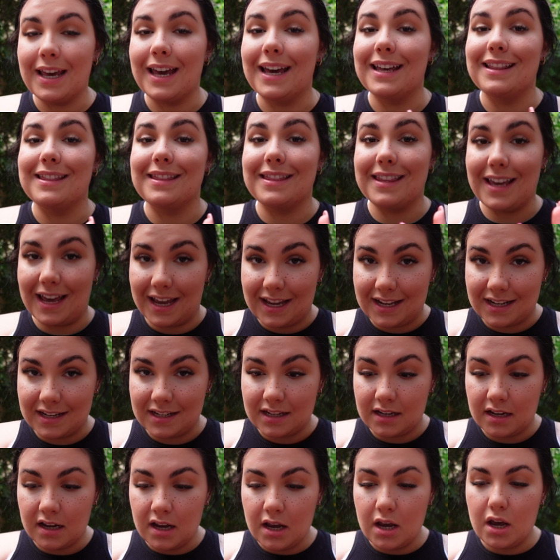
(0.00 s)
And
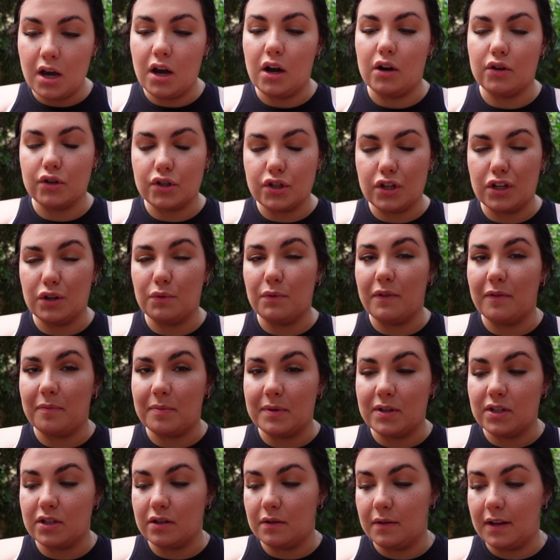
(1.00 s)
then I'll show you what I've
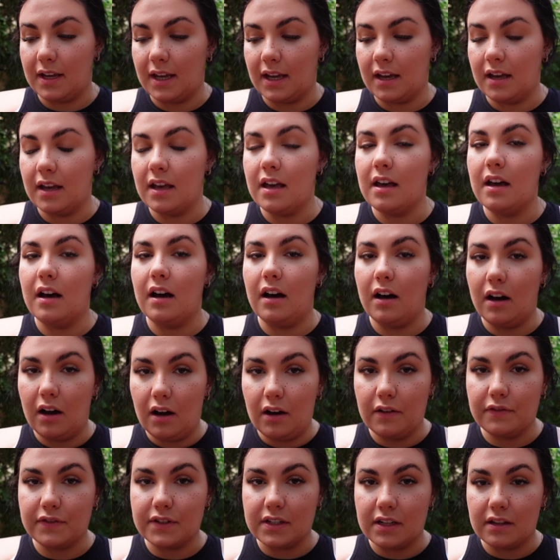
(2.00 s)
been doing
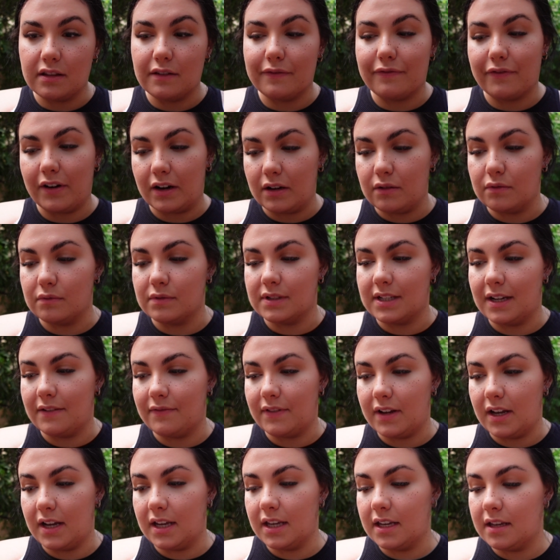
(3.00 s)
after the freckles have
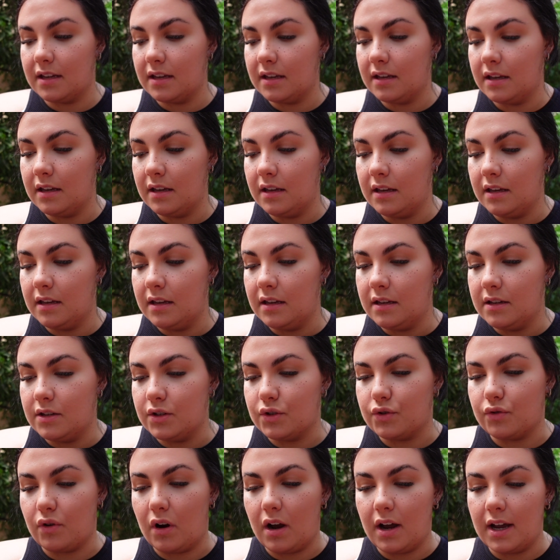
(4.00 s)
like
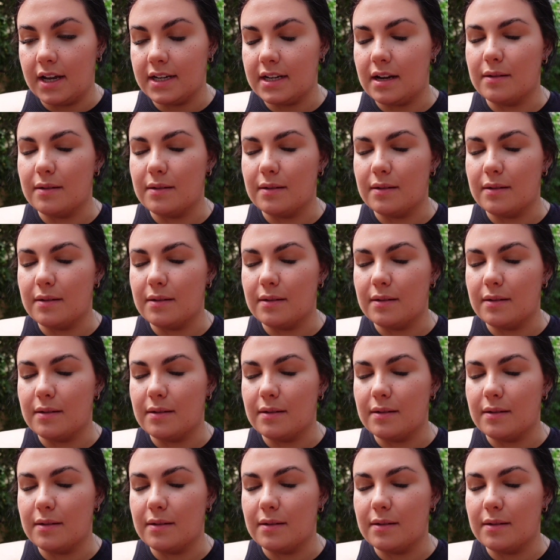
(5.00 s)
dried.